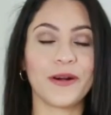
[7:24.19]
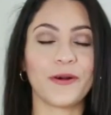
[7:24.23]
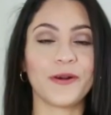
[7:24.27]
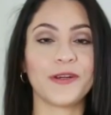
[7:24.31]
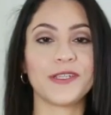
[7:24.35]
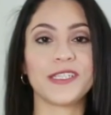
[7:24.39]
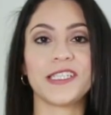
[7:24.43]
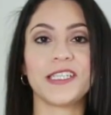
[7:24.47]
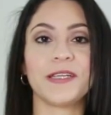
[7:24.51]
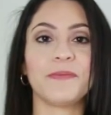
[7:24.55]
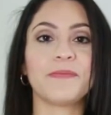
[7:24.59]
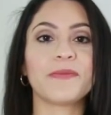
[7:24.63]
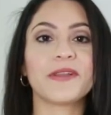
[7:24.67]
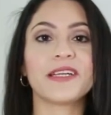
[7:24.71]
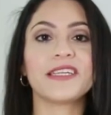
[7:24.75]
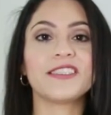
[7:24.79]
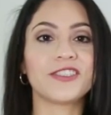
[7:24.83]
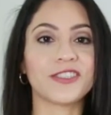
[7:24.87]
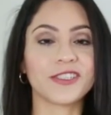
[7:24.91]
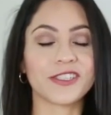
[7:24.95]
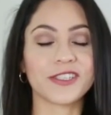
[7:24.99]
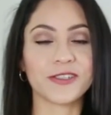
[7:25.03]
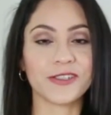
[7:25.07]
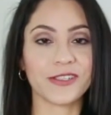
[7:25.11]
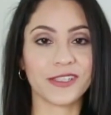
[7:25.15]
or simply
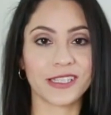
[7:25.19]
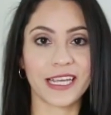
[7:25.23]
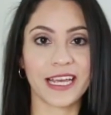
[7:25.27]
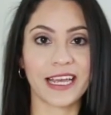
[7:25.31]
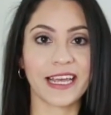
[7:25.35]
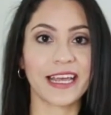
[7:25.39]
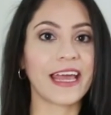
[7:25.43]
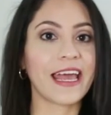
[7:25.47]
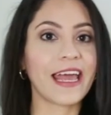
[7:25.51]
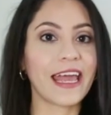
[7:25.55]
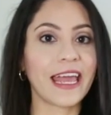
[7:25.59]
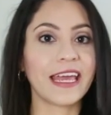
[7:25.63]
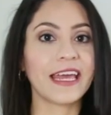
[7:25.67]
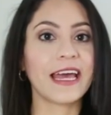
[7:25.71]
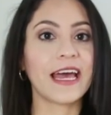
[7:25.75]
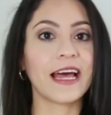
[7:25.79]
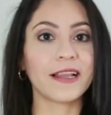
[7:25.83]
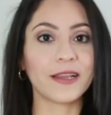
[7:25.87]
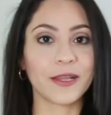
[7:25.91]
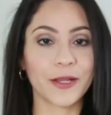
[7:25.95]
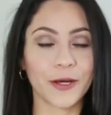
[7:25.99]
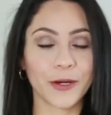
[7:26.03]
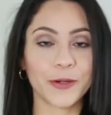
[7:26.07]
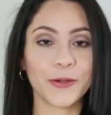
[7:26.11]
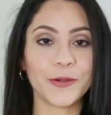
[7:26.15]
just to say a
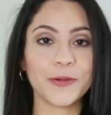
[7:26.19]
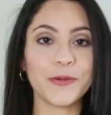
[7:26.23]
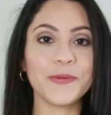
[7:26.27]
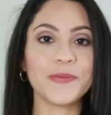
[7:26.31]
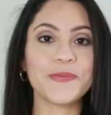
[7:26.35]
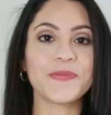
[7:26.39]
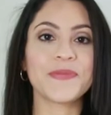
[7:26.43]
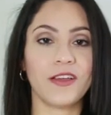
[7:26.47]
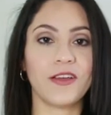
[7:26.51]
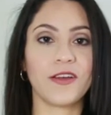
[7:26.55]
hello.